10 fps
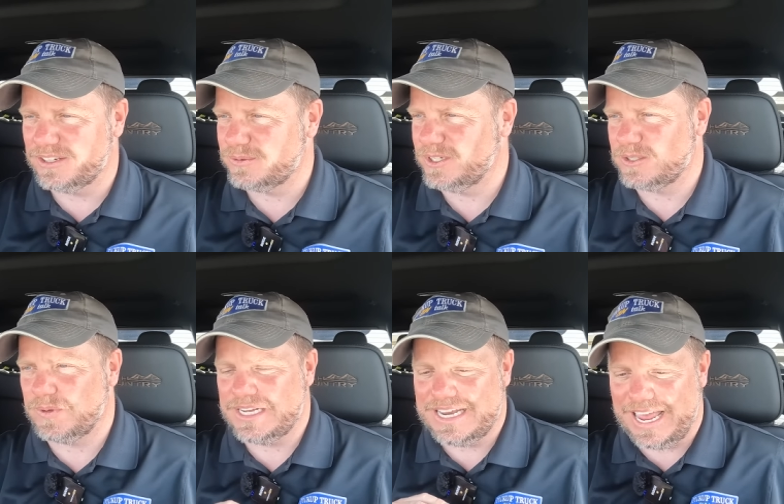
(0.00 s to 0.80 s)
It's just
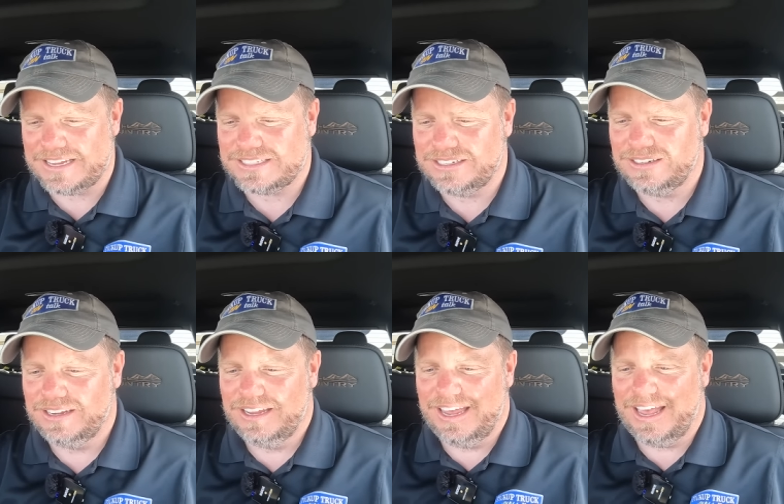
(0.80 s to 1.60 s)
been nasty.
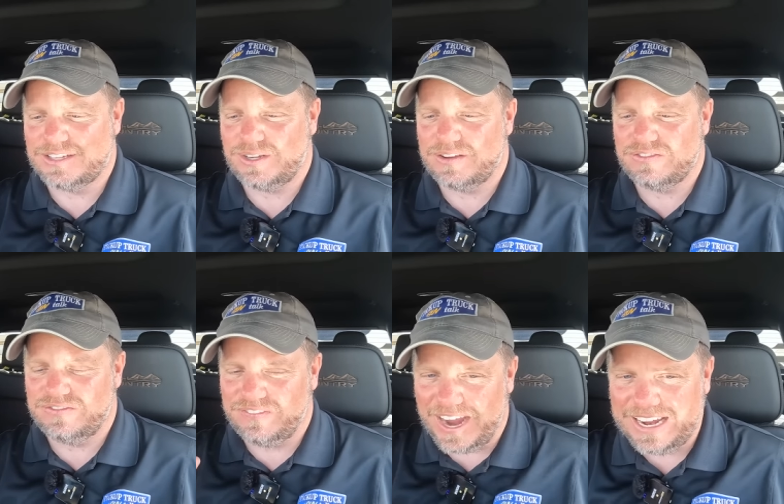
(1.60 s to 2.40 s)
And so I
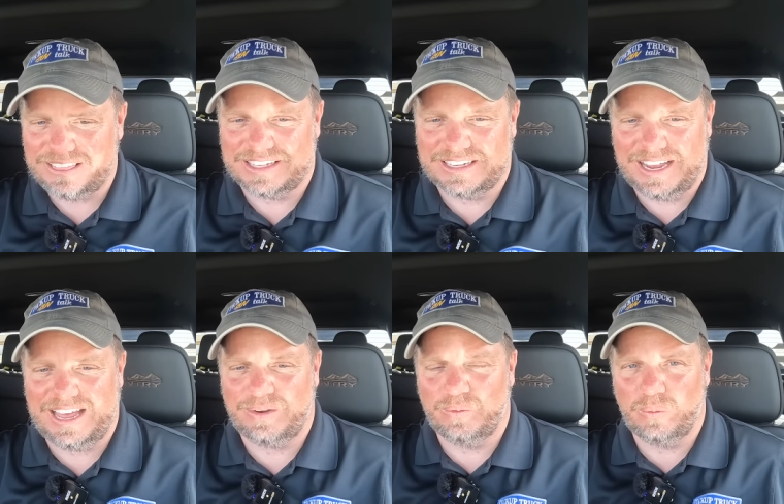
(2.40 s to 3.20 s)
finally
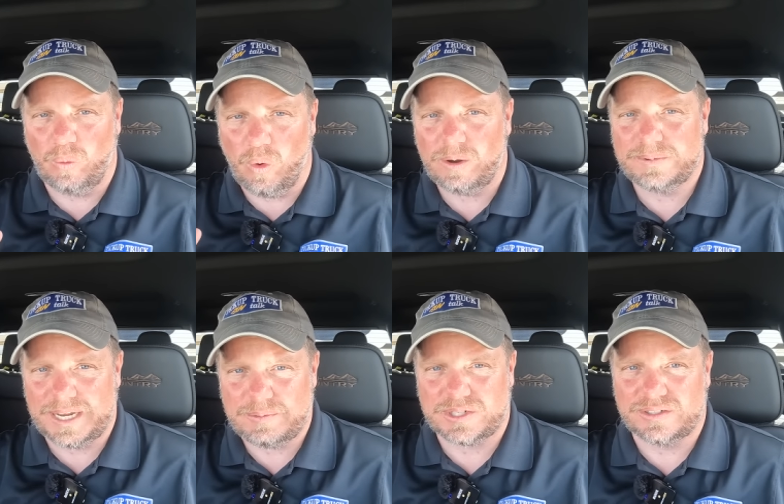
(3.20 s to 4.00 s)
got warm
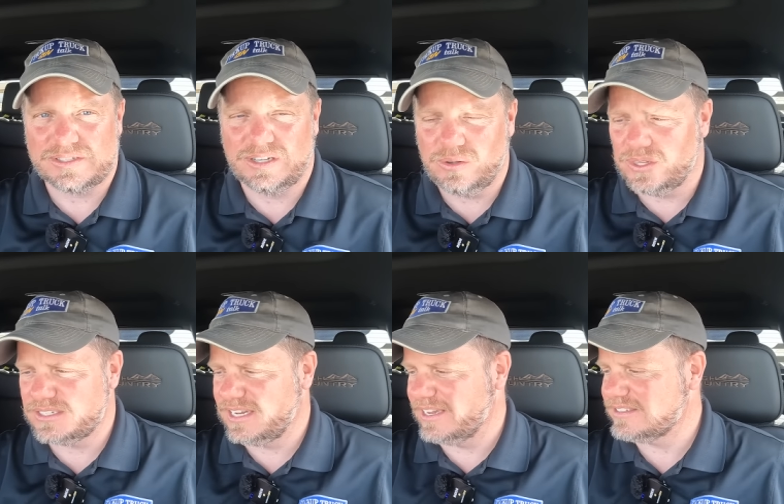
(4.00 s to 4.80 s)
temperatures to do
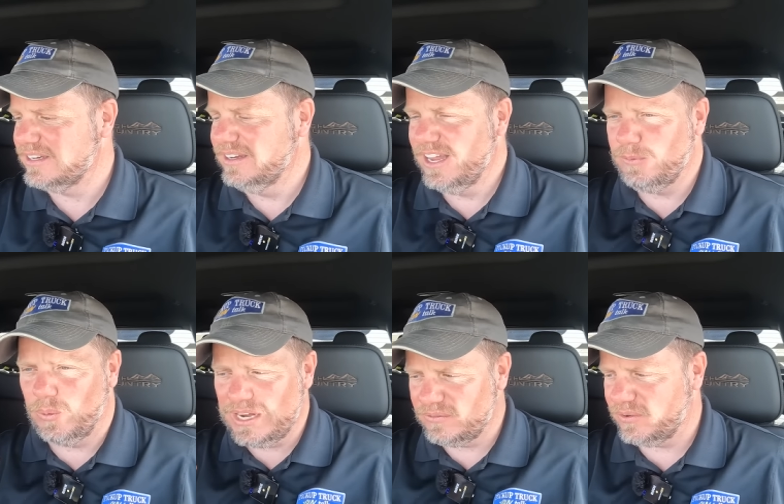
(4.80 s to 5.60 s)
this test. I'm
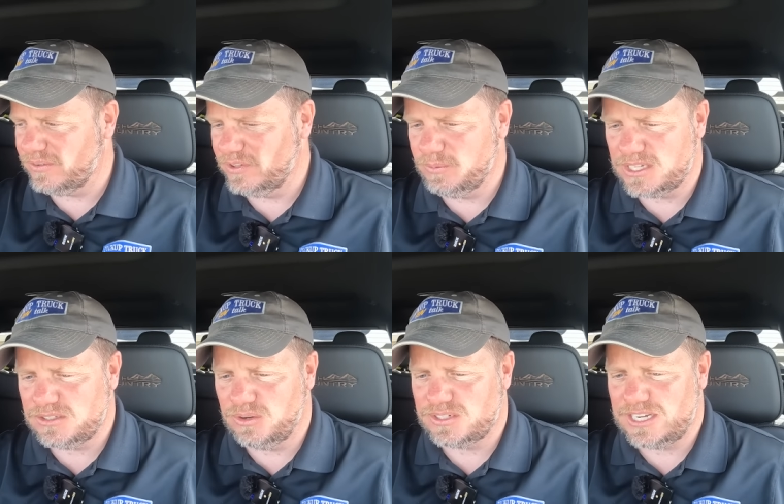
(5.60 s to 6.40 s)
waiting for a few months
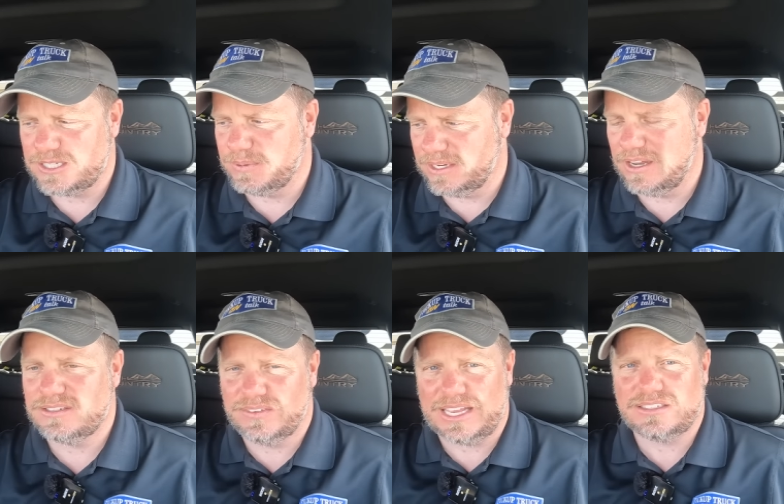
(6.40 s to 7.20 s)
to do this test
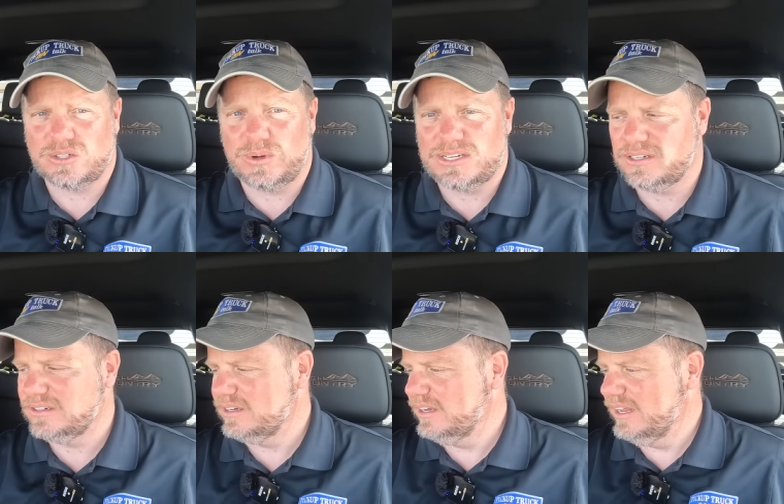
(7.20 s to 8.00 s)
because of that
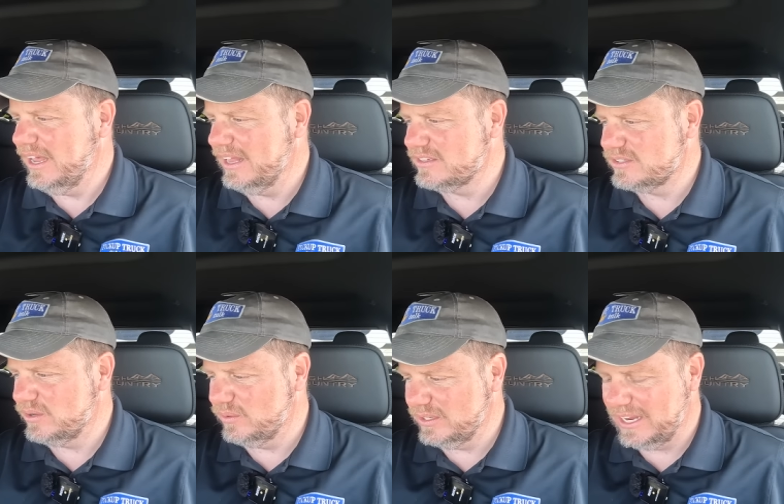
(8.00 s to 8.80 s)
situation. And
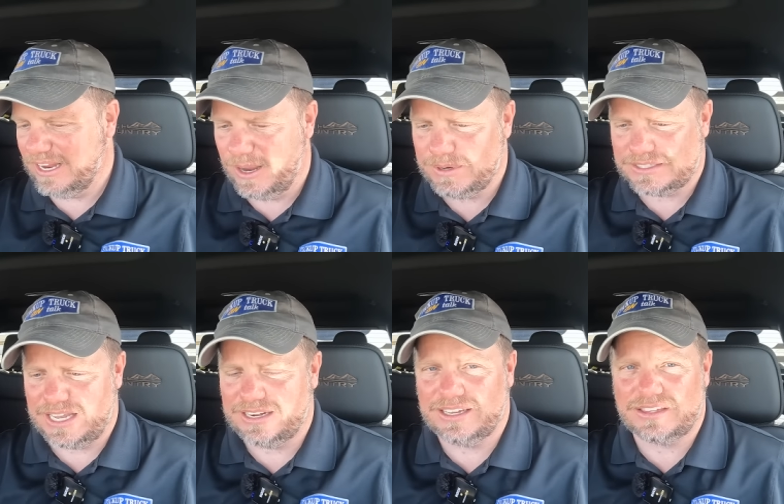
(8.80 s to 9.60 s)
so, yeah, I'm
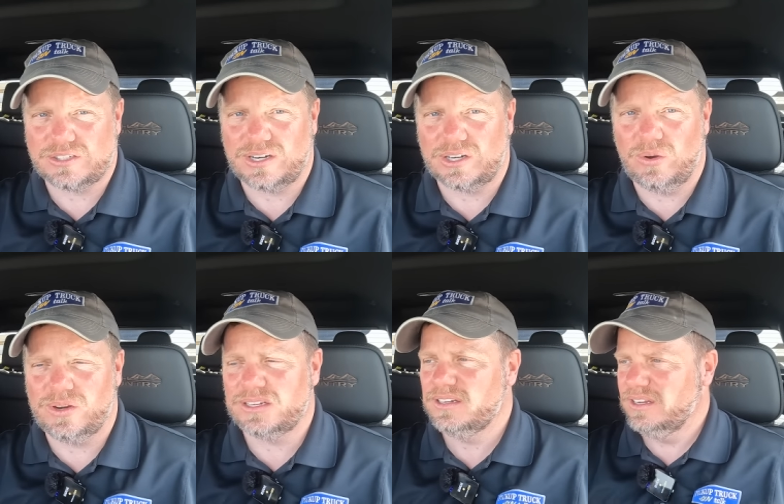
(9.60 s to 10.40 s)
excited to get this truck
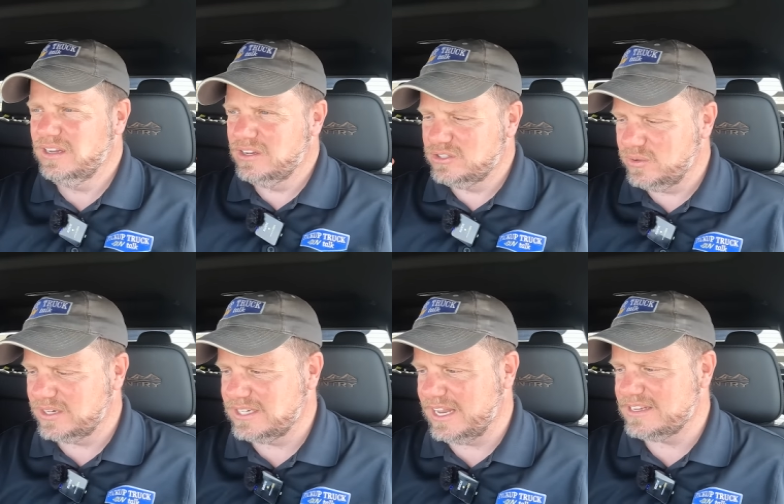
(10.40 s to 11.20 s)
going, do
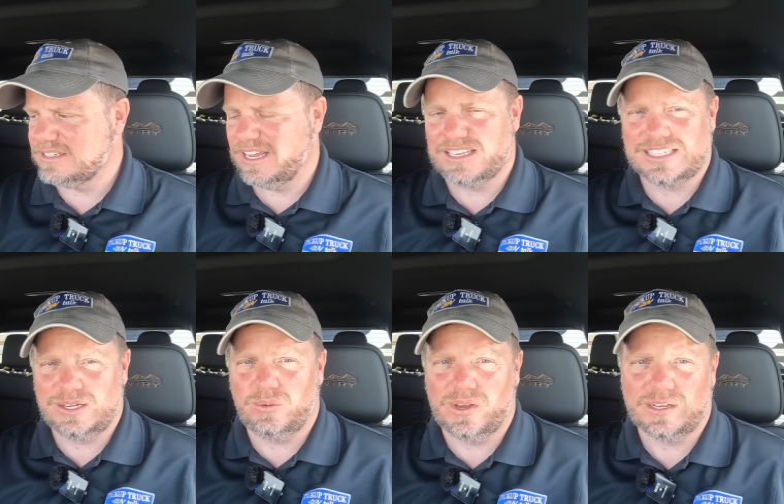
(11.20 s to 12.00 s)
the test, and
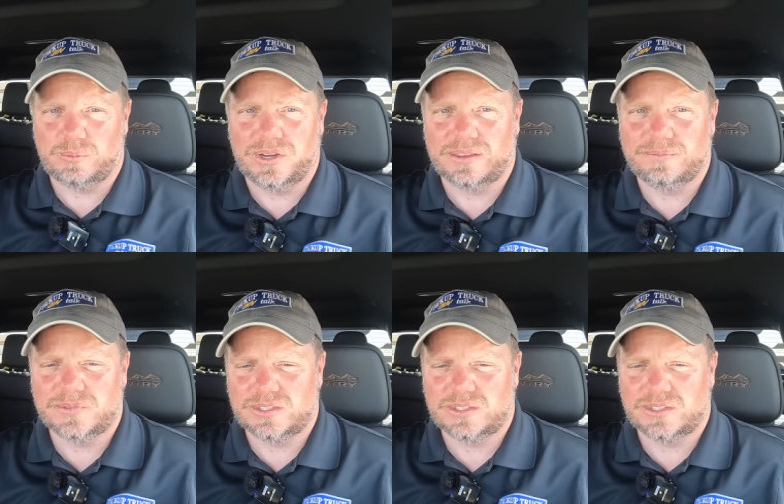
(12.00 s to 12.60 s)
see what we end up with.